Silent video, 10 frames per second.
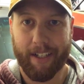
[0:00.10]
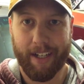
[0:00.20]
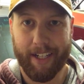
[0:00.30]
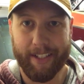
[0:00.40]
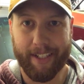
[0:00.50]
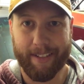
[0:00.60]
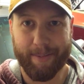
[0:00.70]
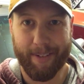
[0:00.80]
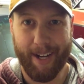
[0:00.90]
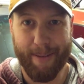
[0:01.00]
Hi there,
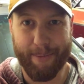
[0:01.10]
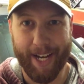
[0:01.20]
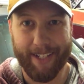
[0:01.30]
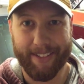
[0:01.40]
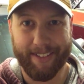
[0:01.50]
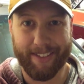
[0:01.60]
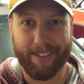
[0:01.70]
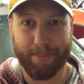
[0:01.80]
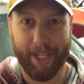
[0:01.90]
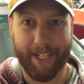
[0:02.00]
I'm Matt.
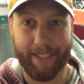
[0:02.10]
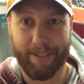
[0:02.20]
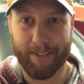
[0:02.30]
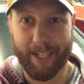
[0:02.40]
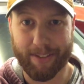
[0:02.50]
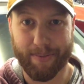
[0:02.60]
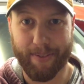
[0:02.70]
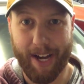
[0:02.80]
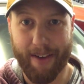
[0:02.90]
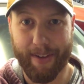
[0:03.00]
This is my two thousand
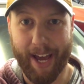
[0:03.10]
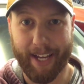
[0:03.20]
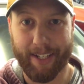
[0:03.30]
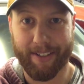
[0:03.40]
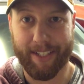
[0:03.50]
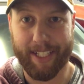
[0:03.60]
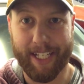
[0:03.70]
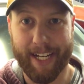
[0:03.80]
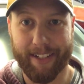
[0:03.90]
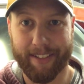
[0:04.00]
five Acura
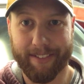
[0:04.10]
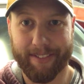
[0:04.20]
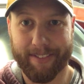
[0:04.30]
E L.